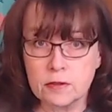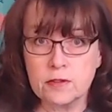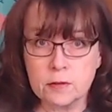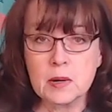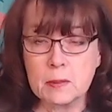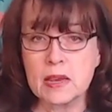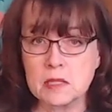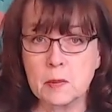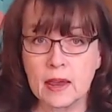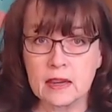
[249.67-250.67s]
three
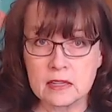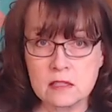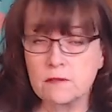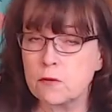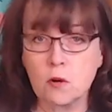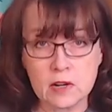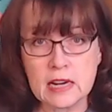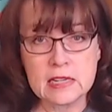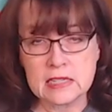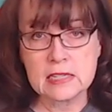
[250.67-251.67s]
paste packets for
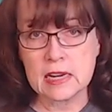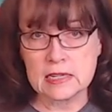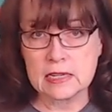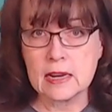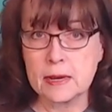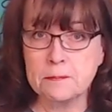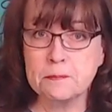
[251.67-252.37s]
$19.99.